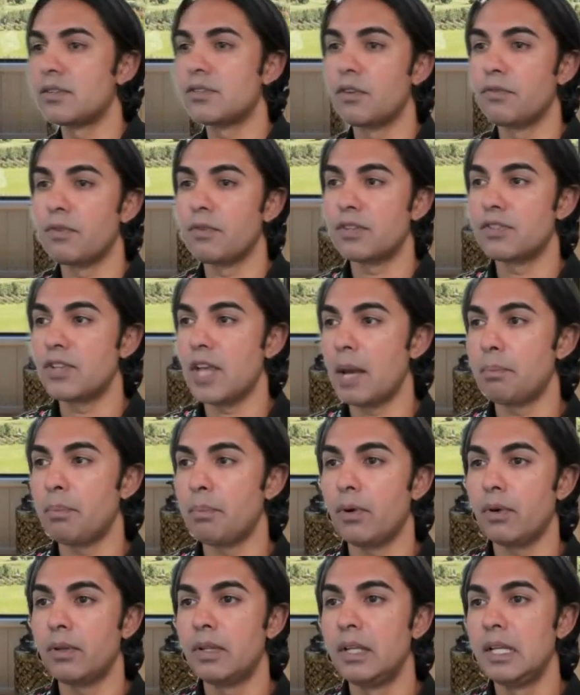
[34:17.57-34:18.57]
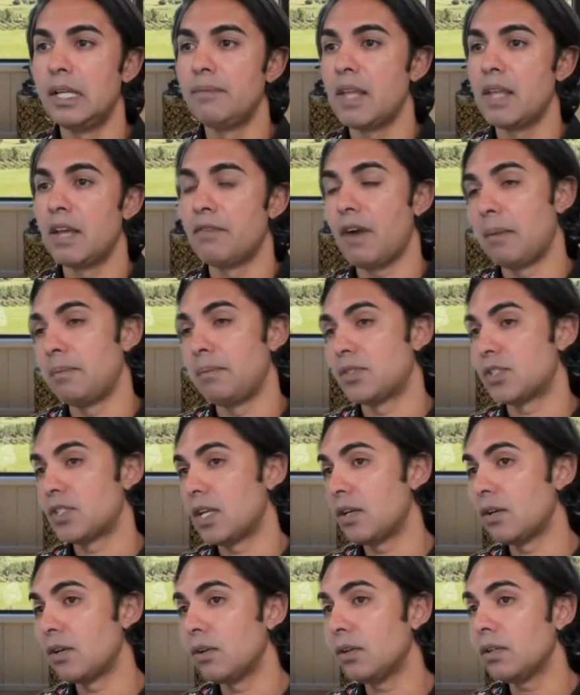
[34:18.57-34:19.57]
So for example, if I'm
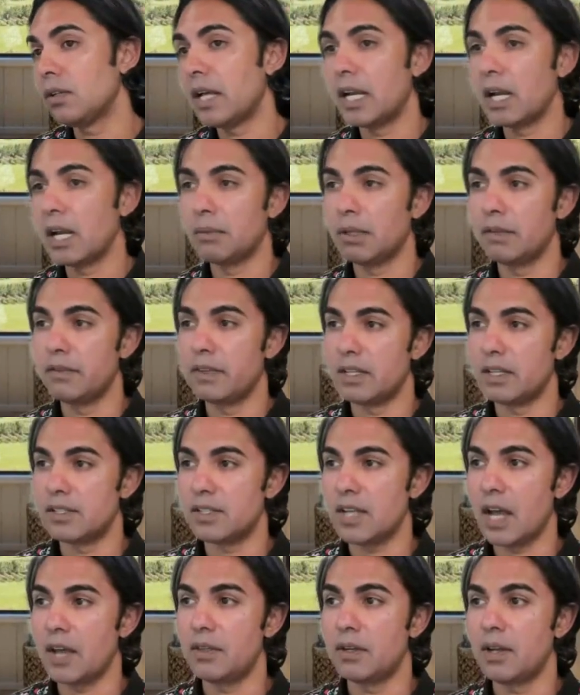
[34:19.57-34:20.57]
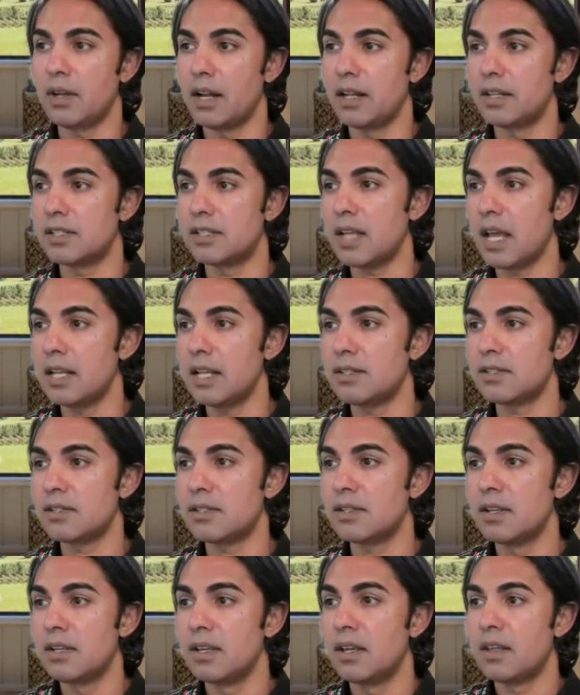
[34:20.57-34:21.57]
single and I'm living inside the United
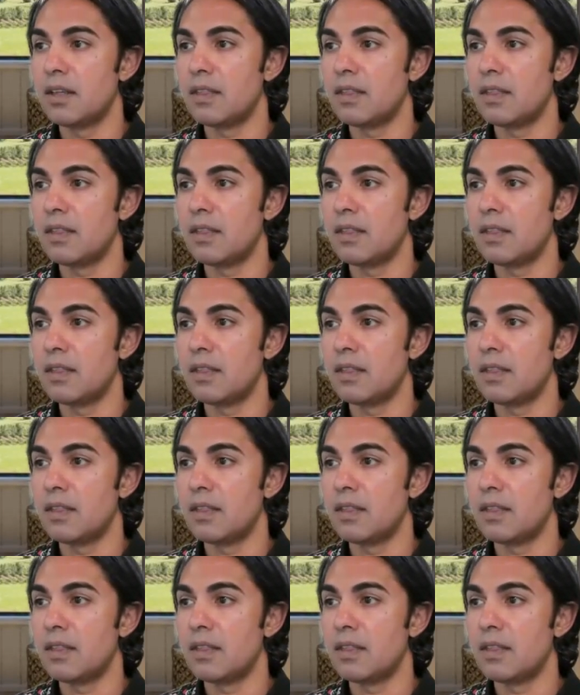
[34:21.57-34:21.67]
States,